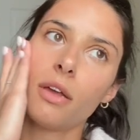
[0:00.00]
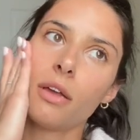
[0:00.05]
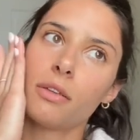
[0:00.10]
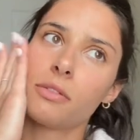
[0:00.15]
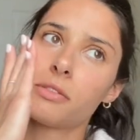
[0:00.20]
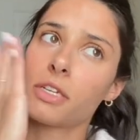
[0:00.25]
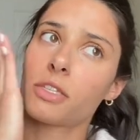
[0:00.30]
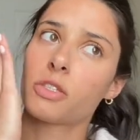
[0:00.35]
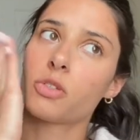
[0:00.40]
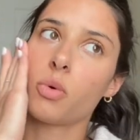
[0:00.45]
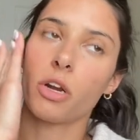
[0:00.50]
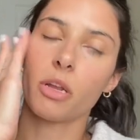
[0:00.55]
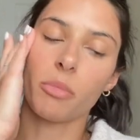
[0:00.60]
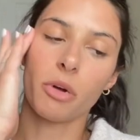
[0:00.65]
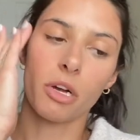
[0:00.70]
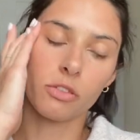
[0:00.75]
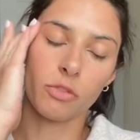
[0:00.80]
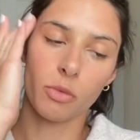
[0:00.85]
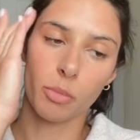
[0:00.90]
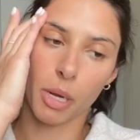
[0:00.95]
It's like
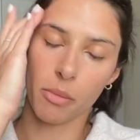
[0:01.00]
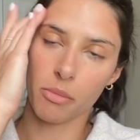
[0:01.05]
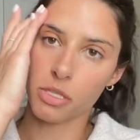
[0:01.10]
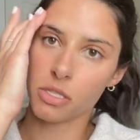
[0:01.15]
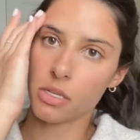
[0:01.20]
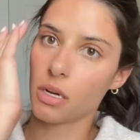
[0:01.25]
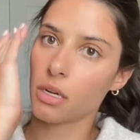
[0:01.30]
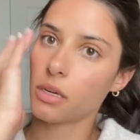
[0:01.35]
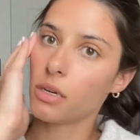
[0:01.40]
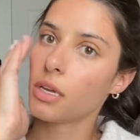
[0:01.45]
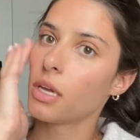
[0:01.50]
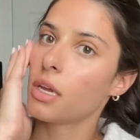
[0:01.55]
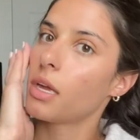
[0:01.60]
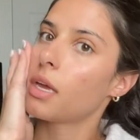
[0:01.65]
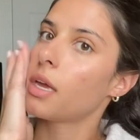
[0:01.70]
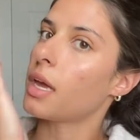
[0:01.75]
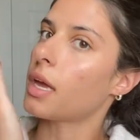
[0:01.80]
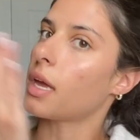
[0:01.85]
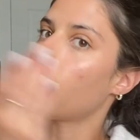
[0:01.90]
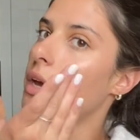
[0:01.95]
$20 from Amazon,
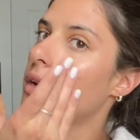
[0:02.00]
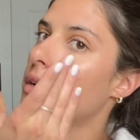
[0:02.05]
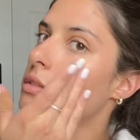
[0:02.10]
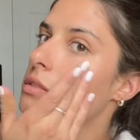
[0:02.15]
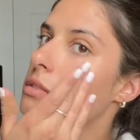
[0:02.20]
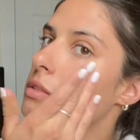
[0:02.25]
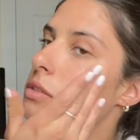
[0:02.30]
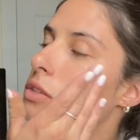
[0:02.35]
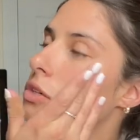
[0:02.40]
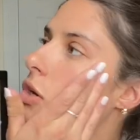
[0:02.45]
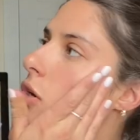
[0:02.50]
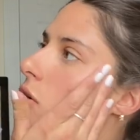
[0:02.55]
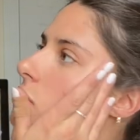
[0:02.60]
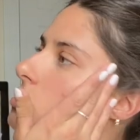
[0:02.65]
and the curls